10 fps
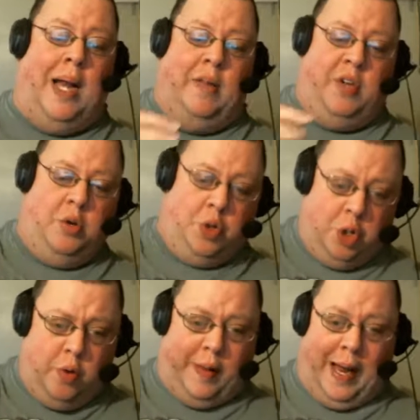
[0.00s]
And if you
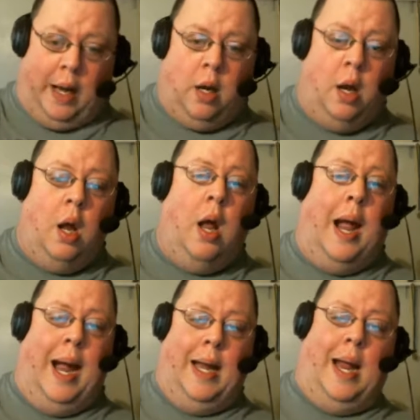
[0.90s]
do that,
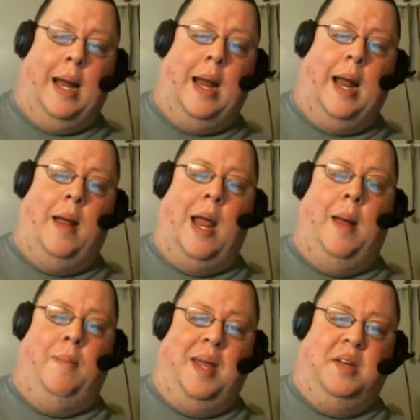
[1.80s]

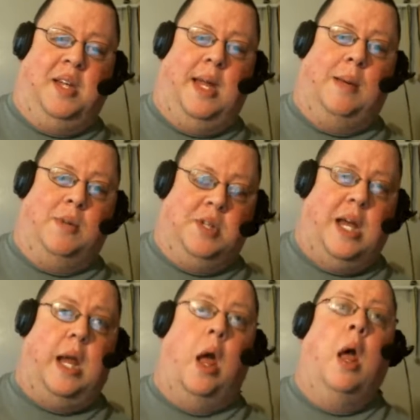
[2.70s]
and Big D, I'm gonna
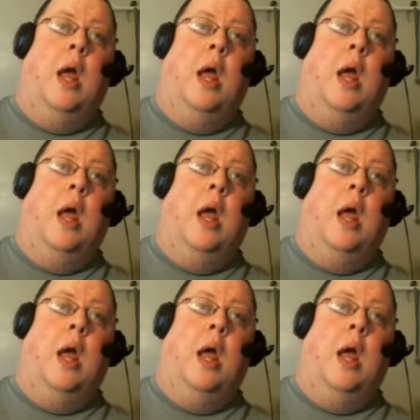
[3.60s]
tell you,